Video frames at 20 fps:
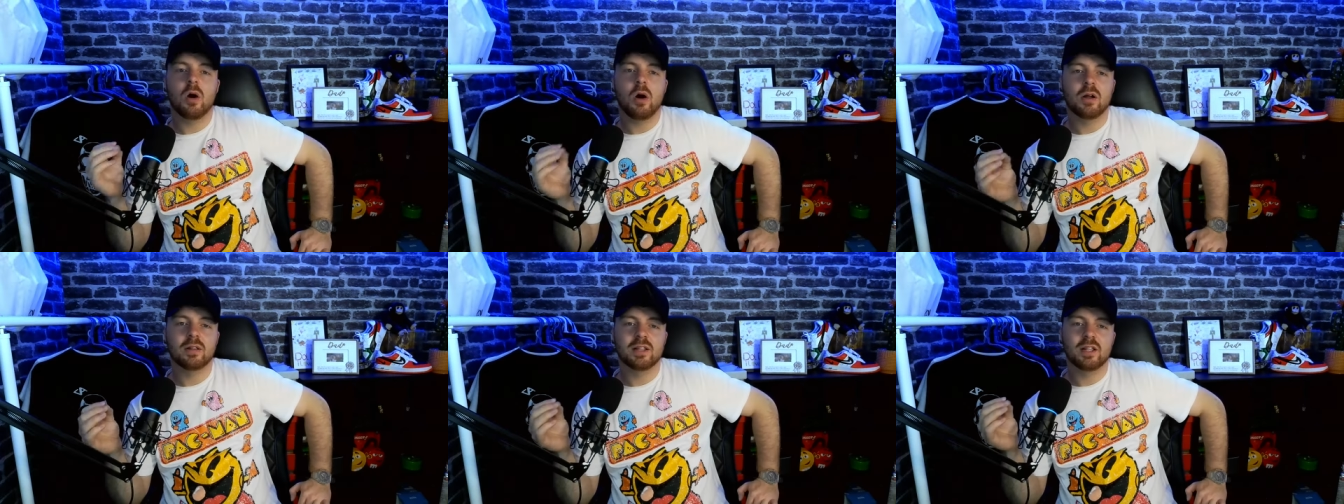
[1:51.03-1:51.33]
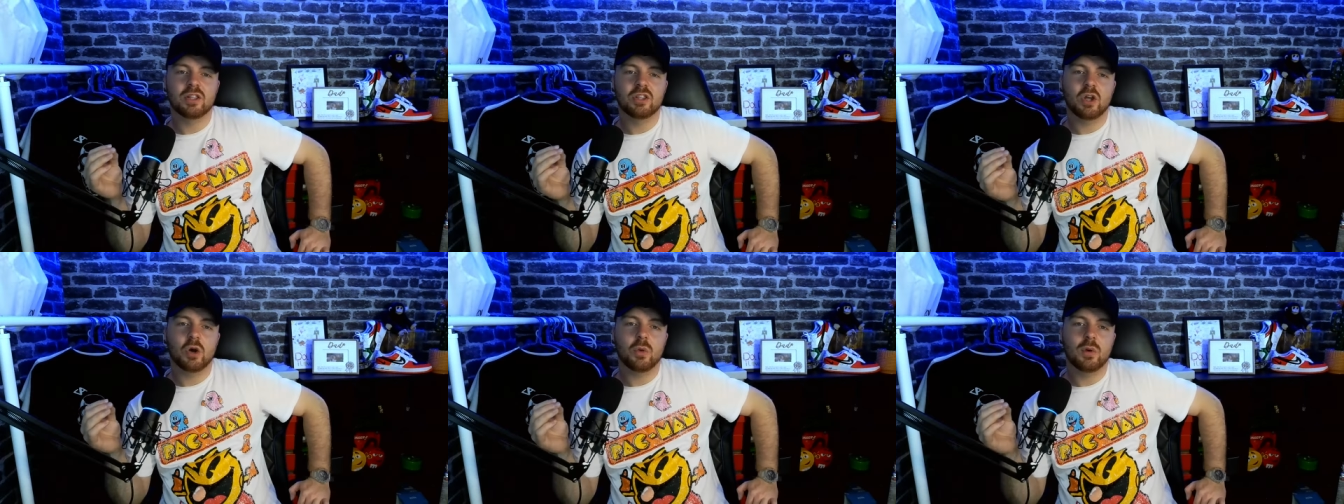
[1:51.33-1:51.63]
On
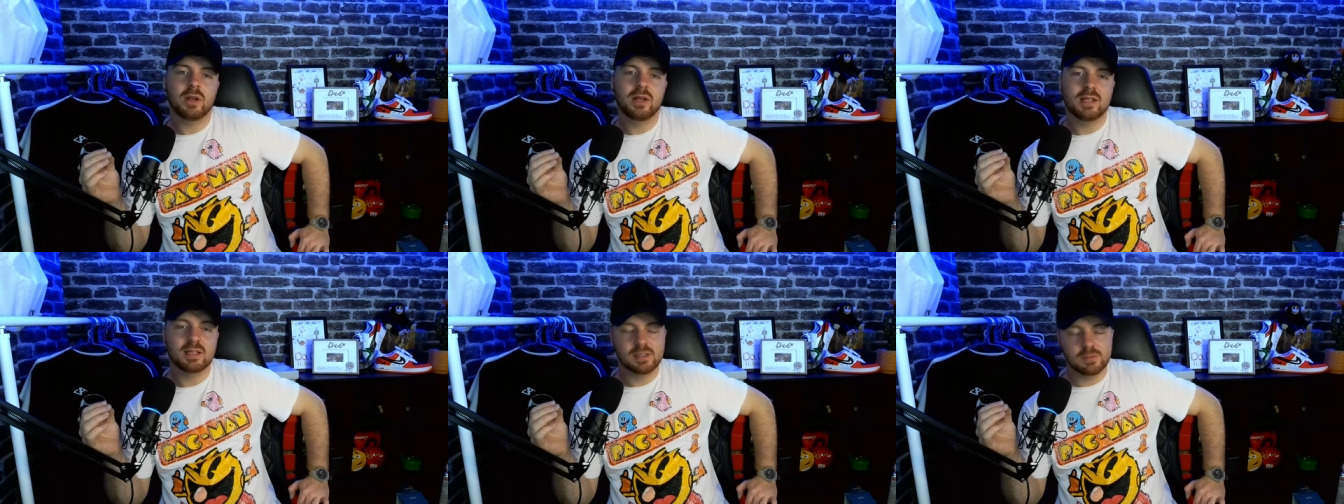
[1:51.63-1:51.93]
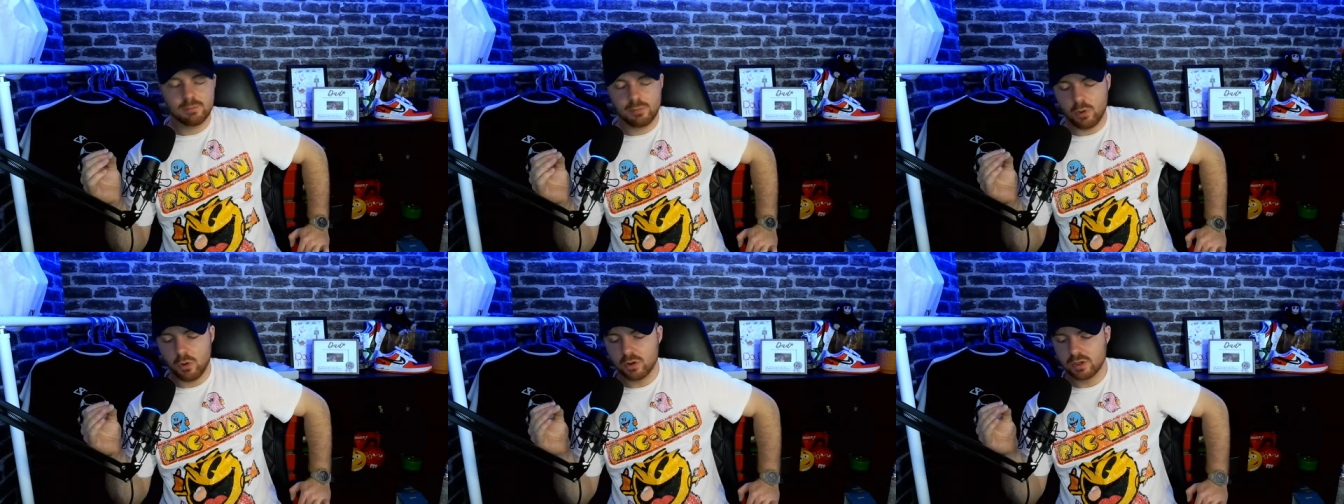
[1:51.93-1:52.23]
that note, it is
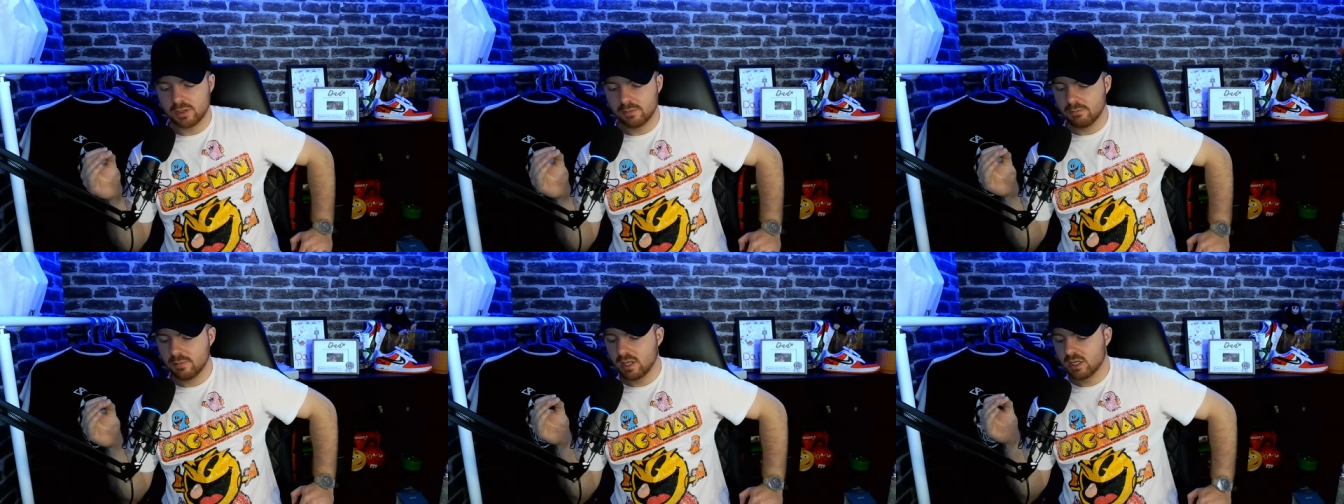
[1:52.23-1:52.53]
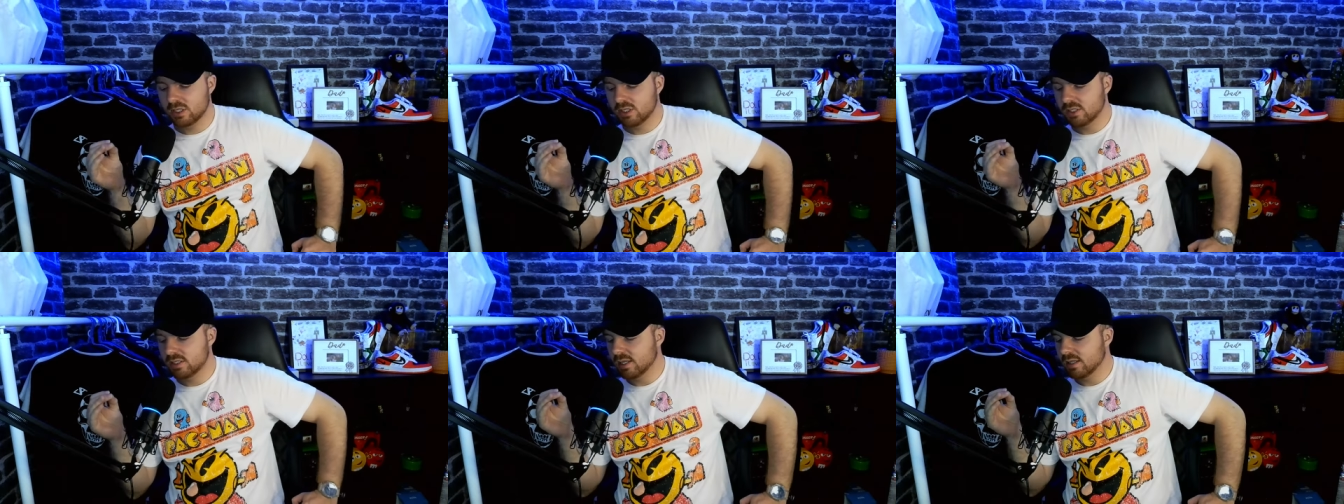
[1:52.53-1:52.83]
important to
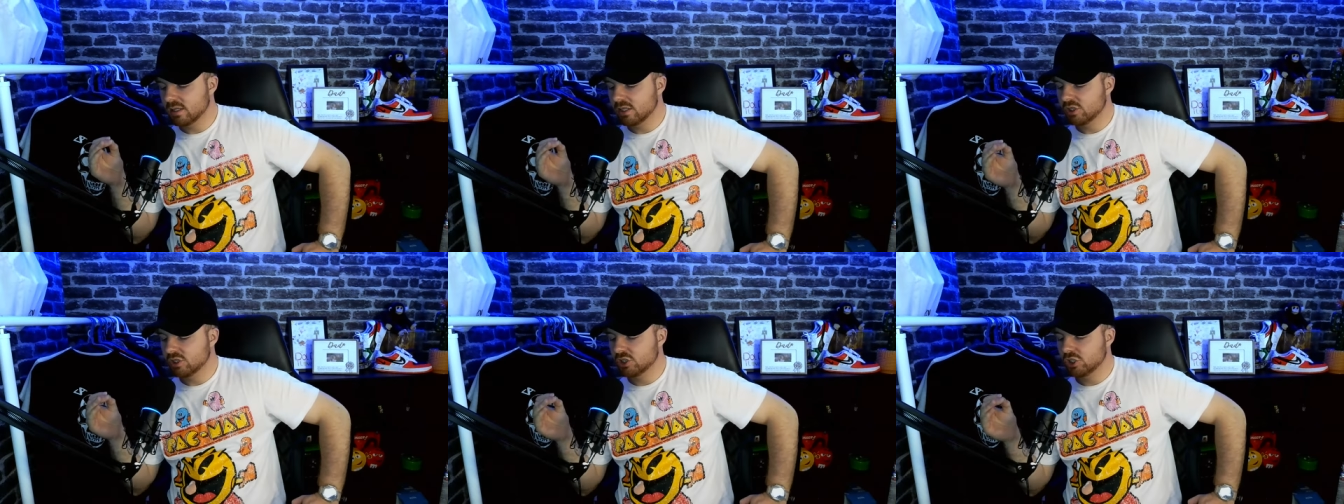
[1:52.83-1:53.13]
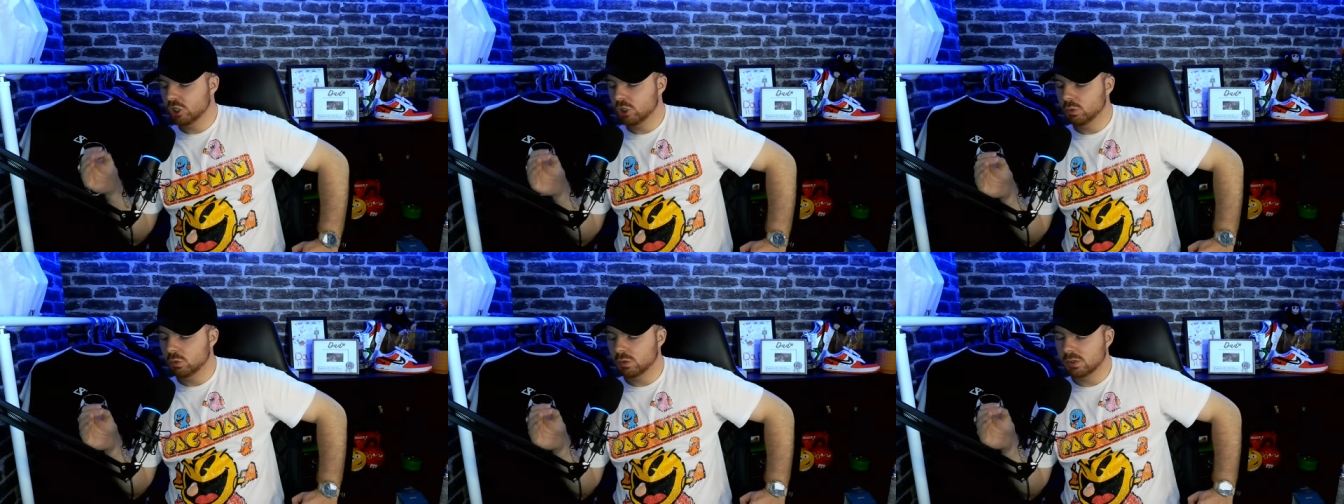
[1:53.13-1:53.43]
mention that the
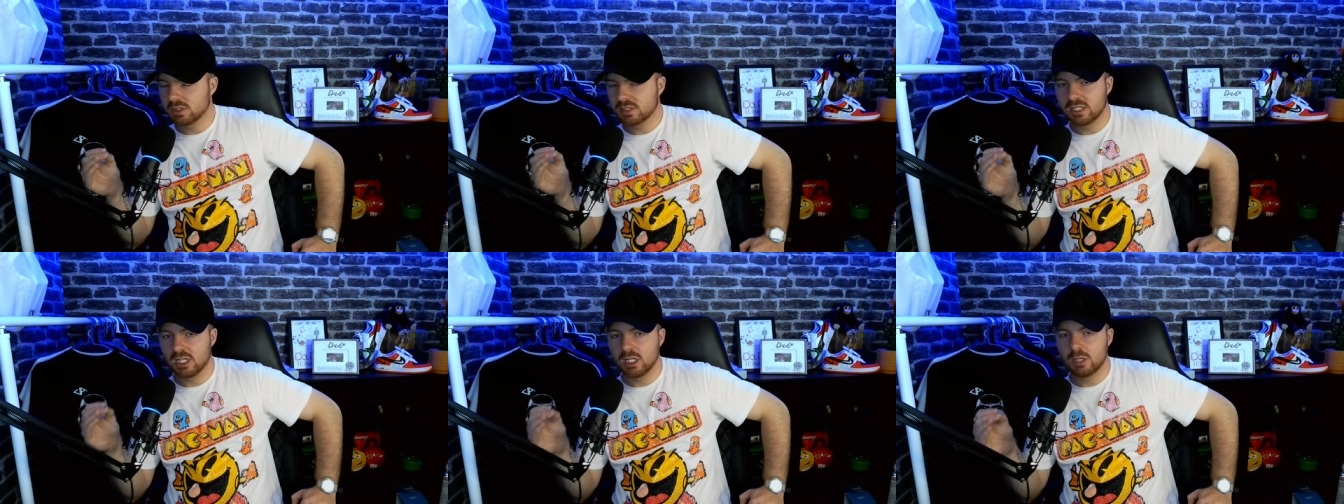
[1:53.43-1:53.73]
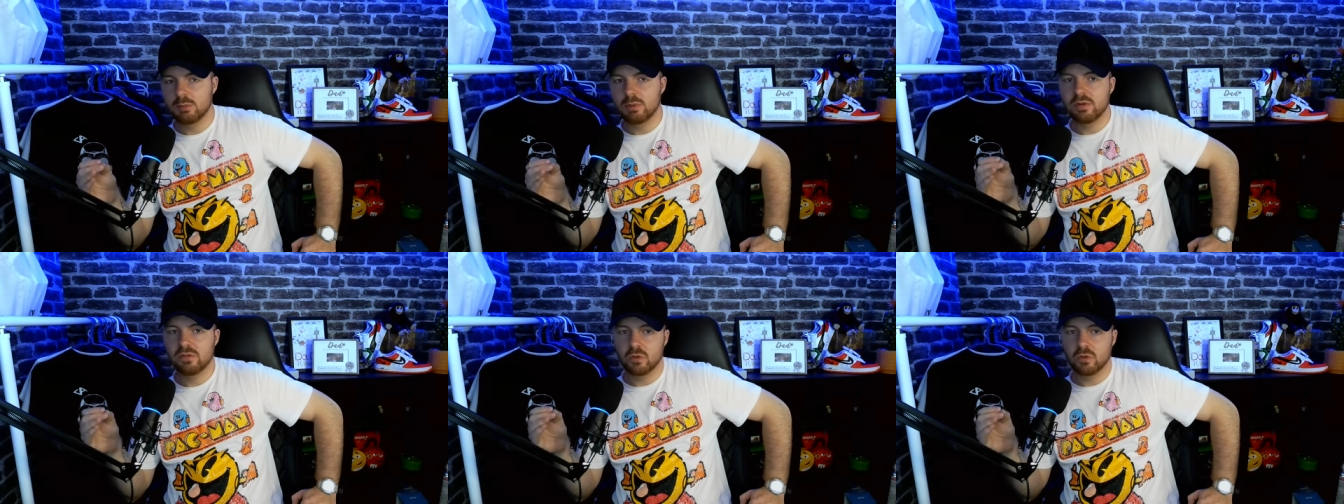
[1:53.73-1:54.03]
shoe will still
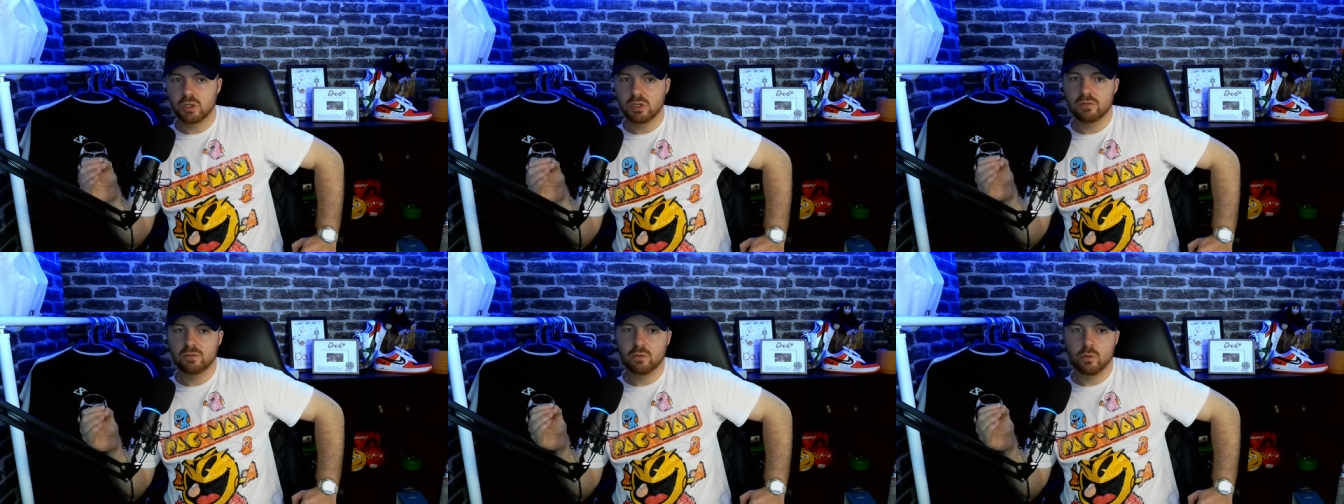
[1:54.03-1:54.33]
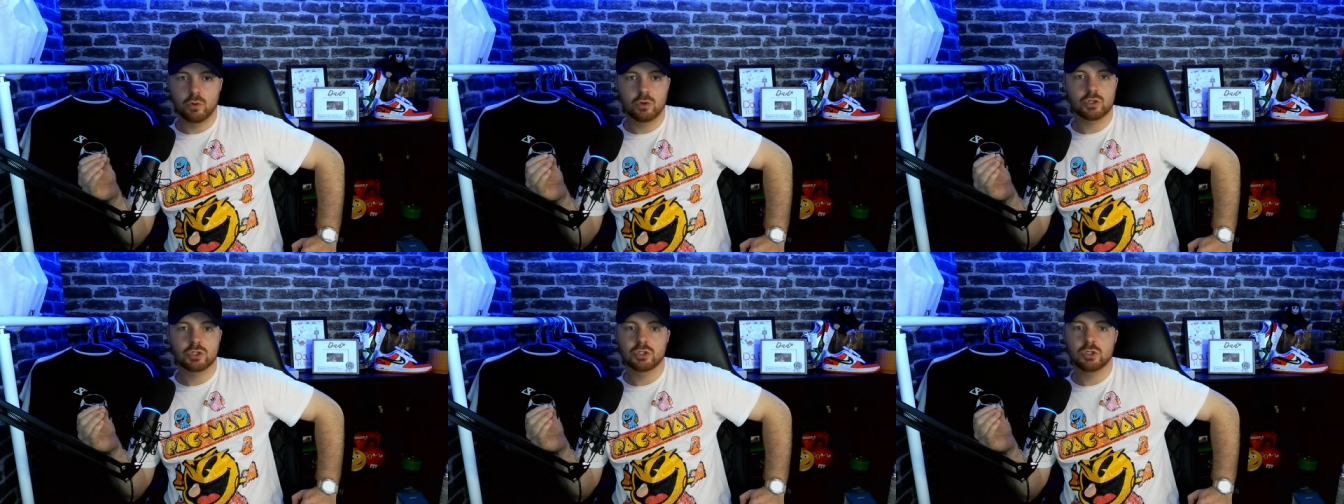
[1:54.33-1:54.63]
be fully
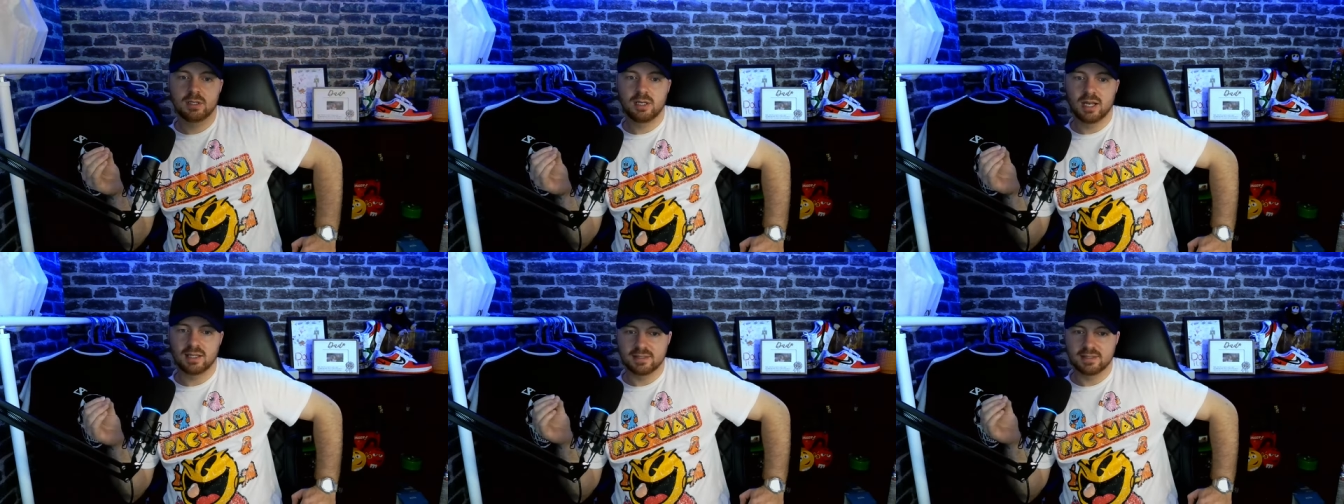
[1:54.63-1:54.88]
functional